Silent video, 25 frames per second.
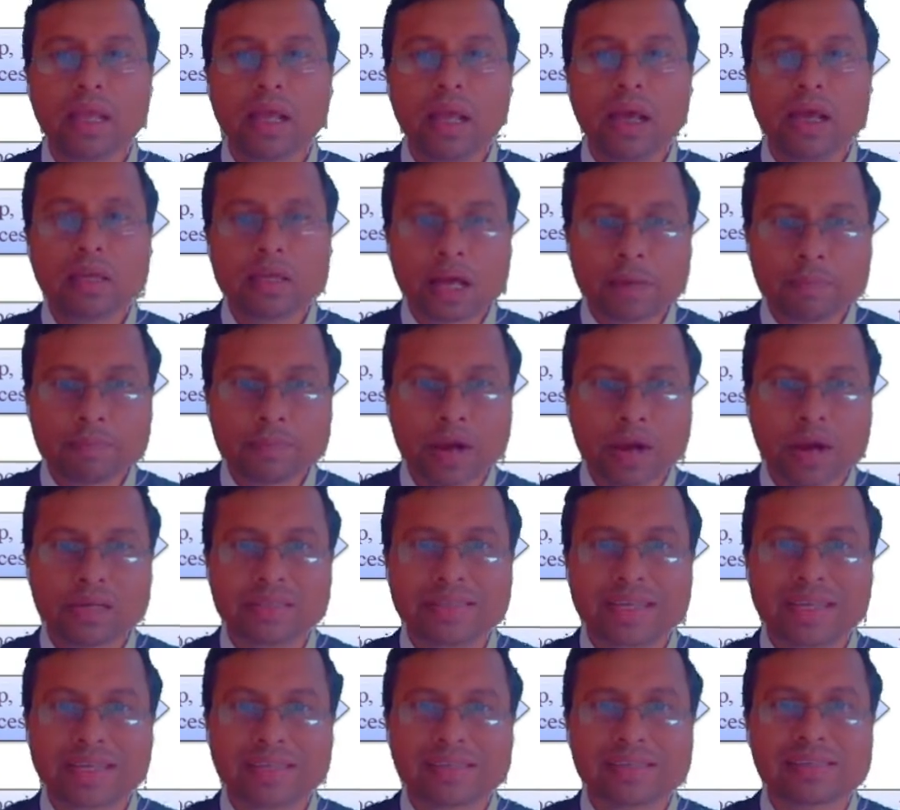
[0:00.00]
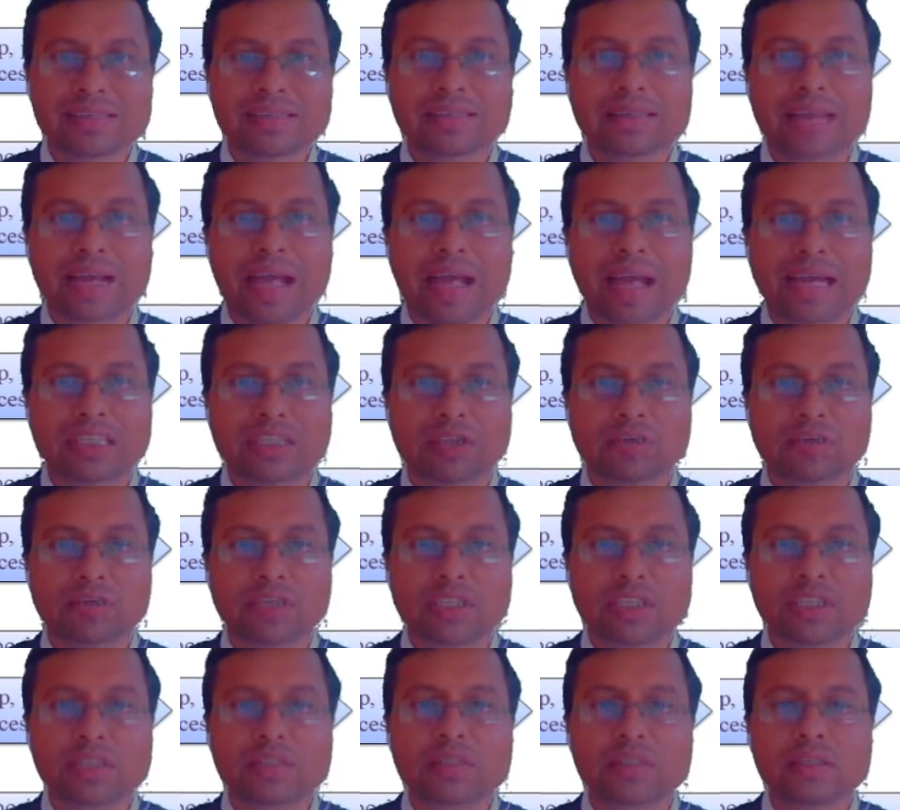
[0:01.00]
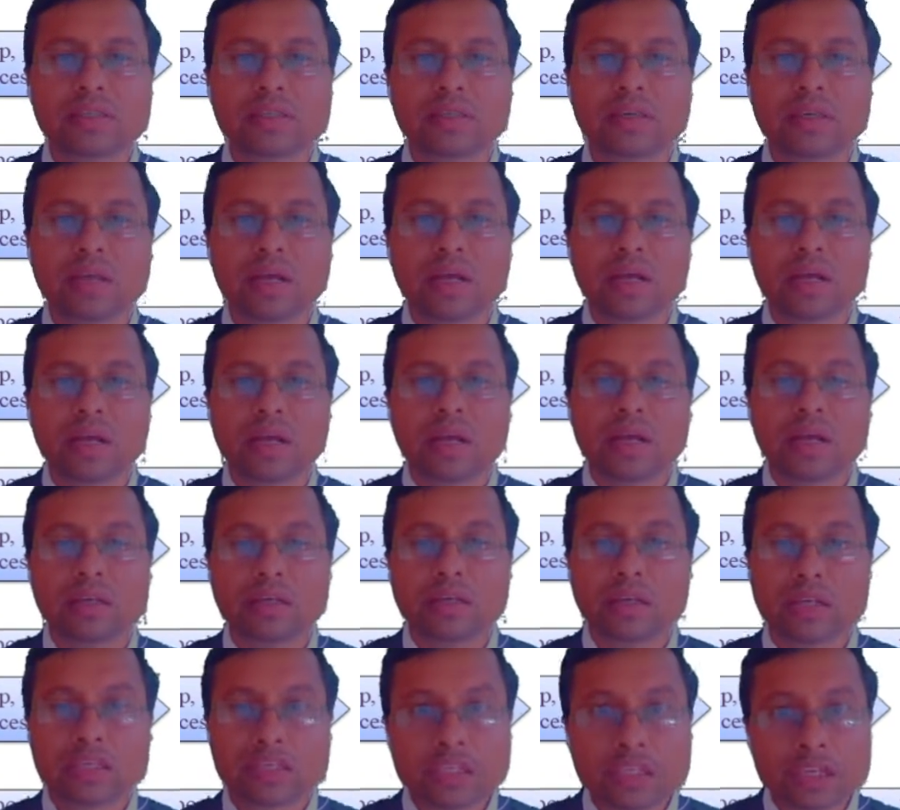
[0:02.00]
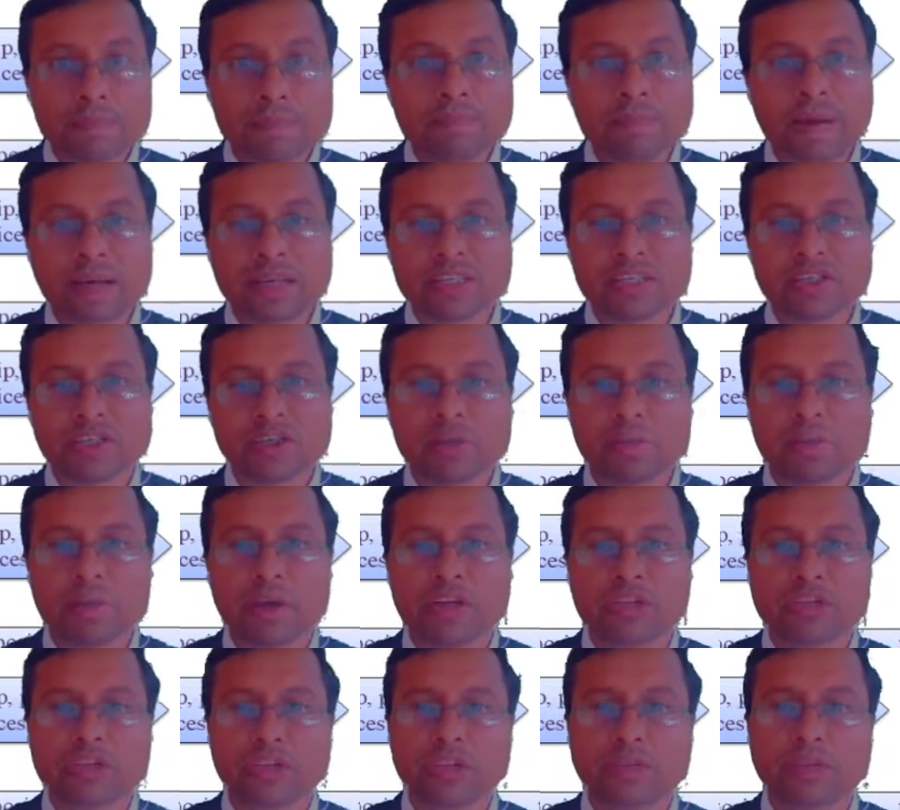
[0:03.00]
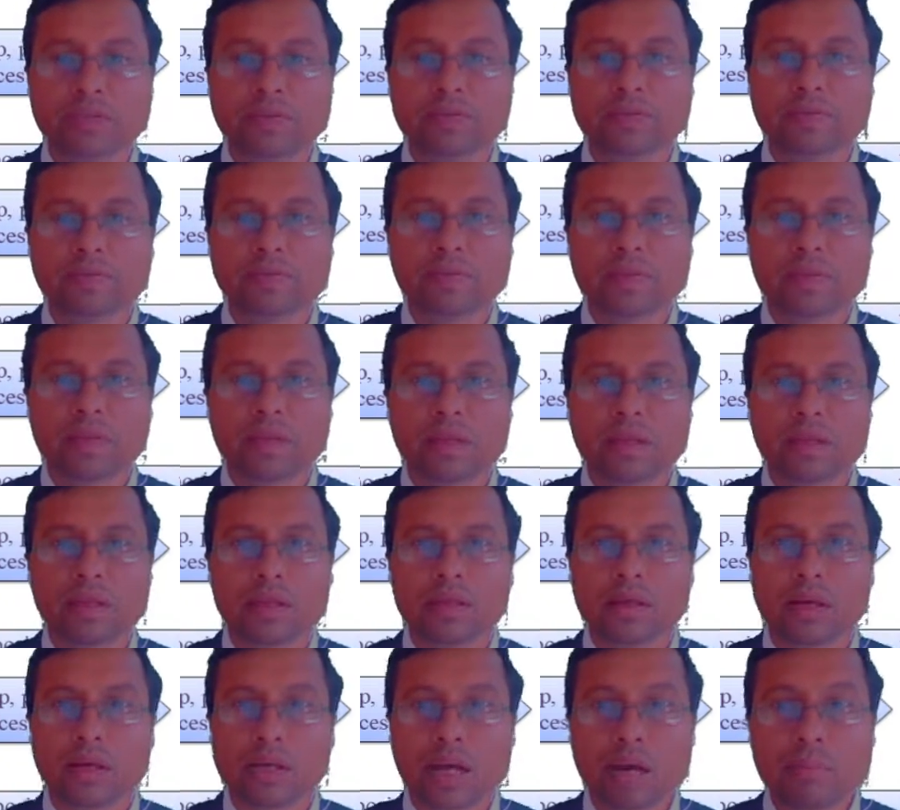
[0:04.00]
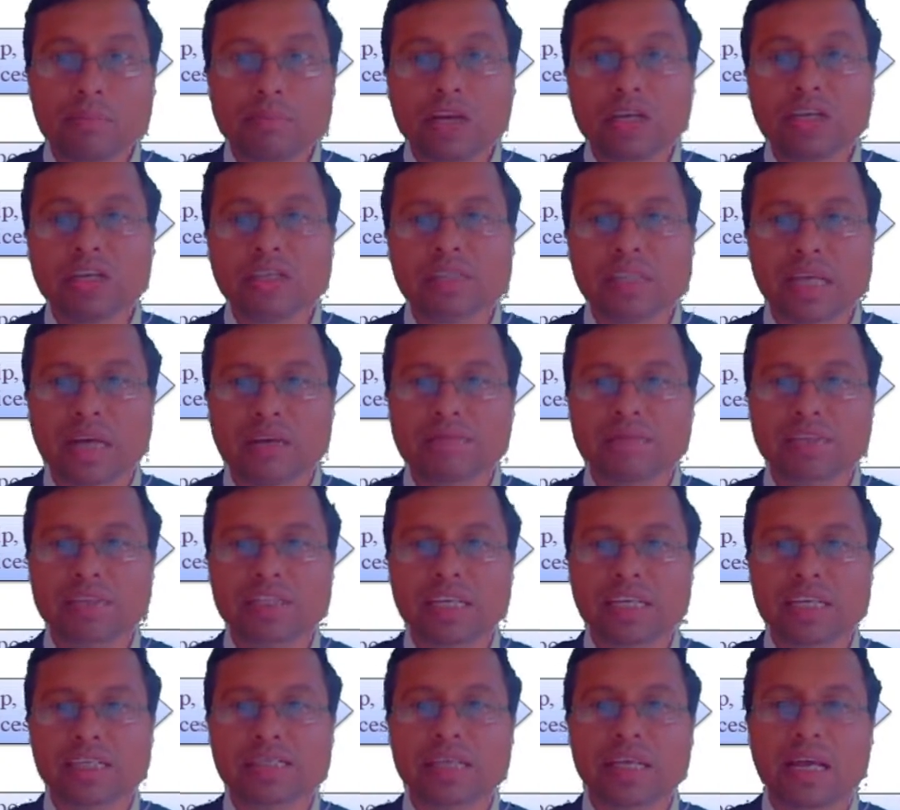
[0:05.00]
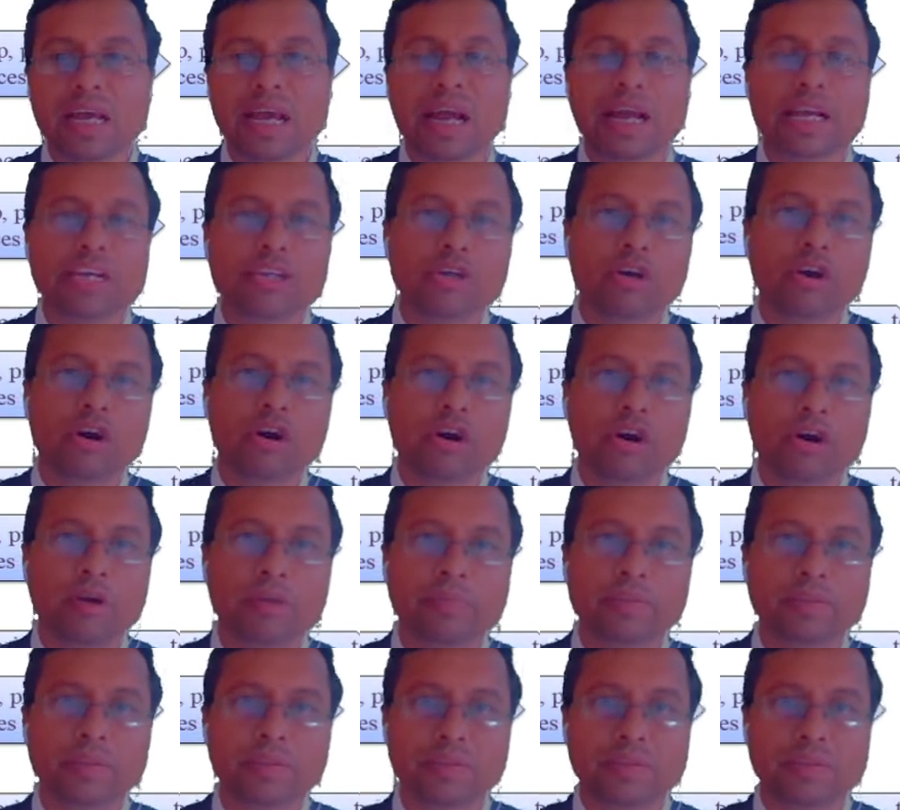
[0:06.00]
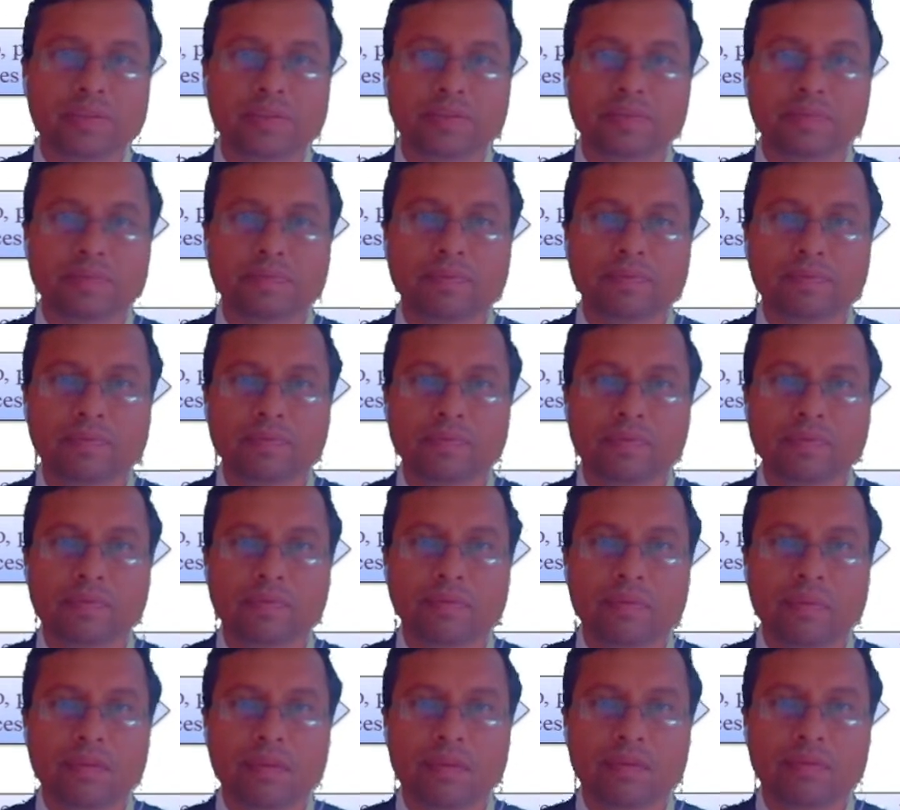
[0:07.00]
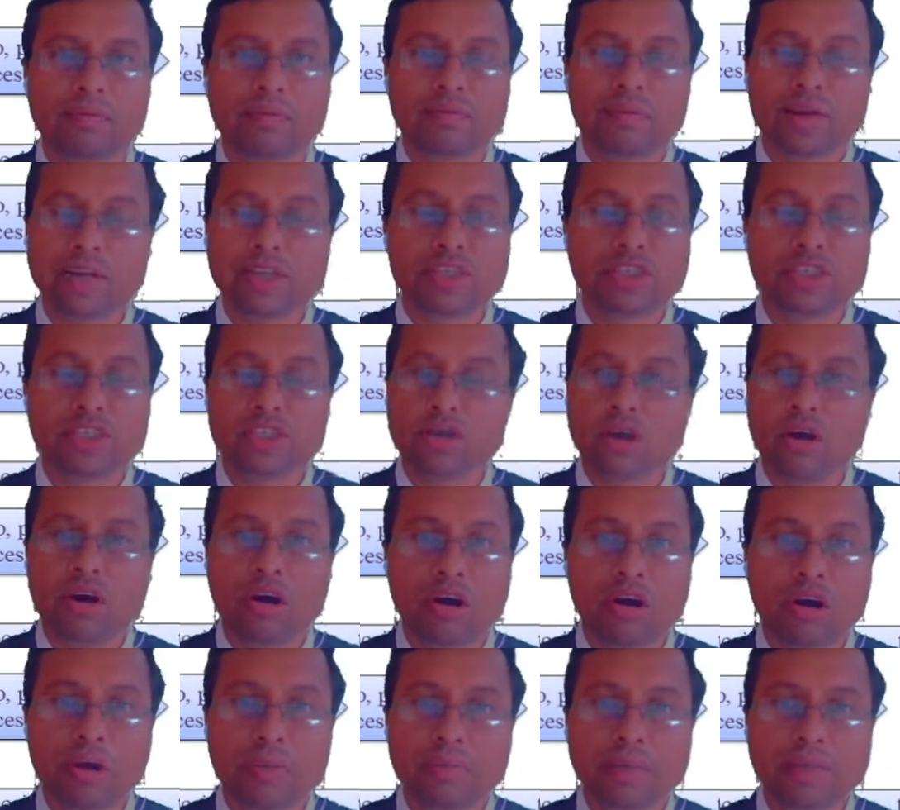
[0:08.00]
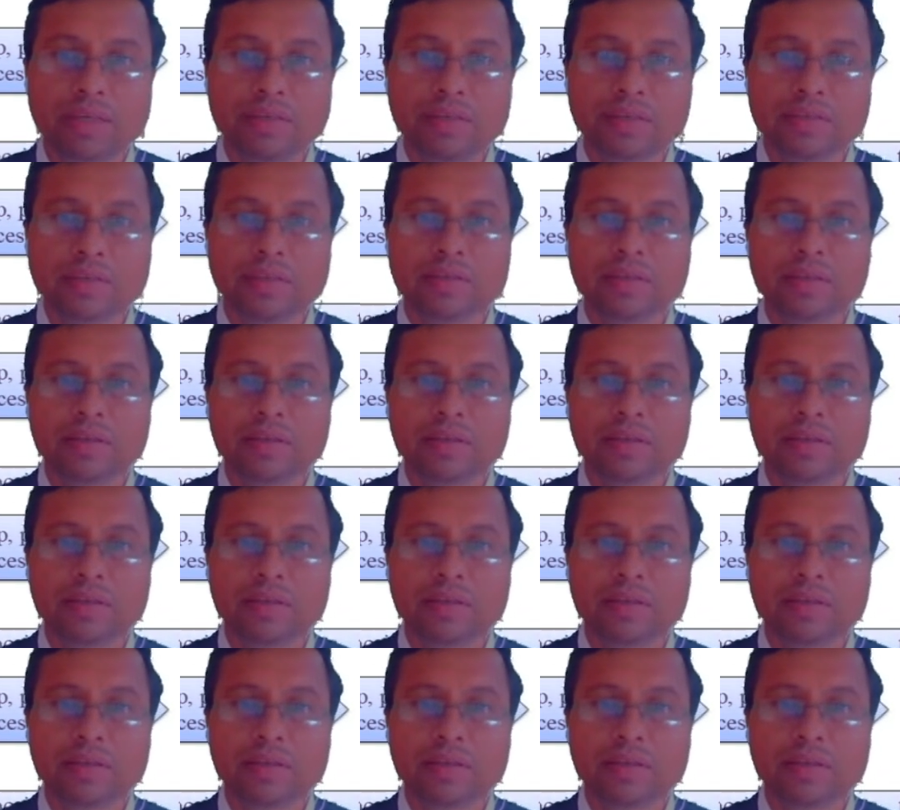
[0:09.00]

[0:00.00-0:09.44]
your projects, activities, your team participation, your community services, and your hobbies. Friends, your hobbies